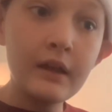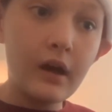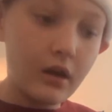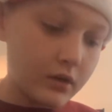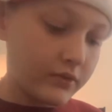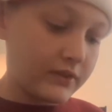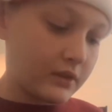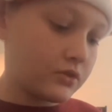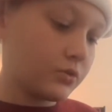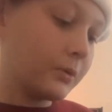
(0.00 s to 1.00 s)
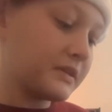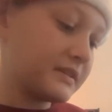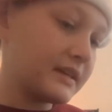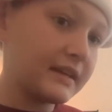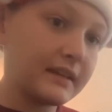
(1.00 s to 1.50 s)
Other than the
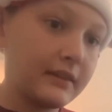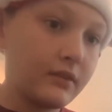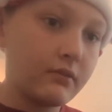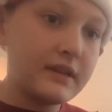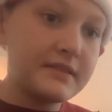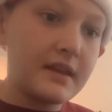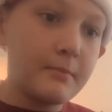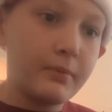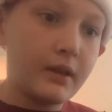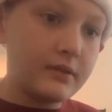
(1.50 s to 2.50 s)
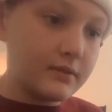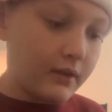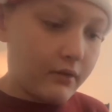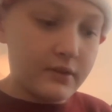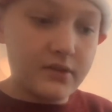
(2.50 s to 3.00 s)
joystick and the reset button,
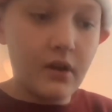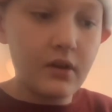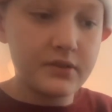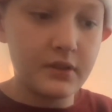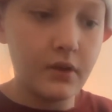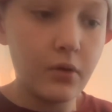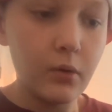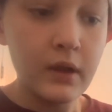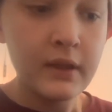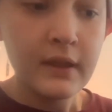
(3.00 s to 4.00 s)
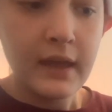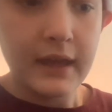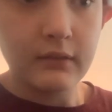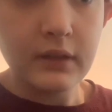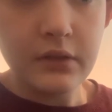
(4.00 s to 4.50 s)
there is also
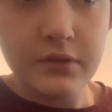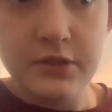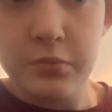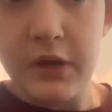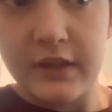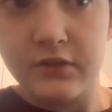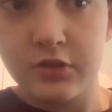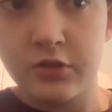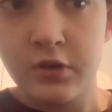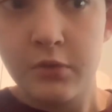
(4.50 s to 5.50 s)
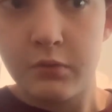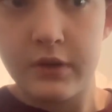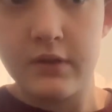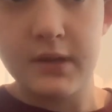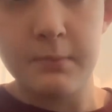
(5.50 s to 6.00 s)
a little switch where
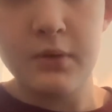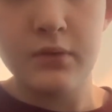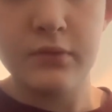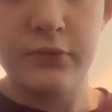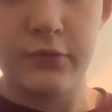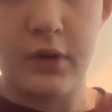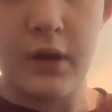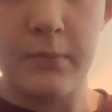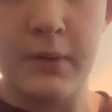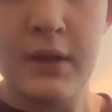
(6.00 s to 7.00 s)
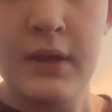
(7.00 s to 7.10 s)
you can move from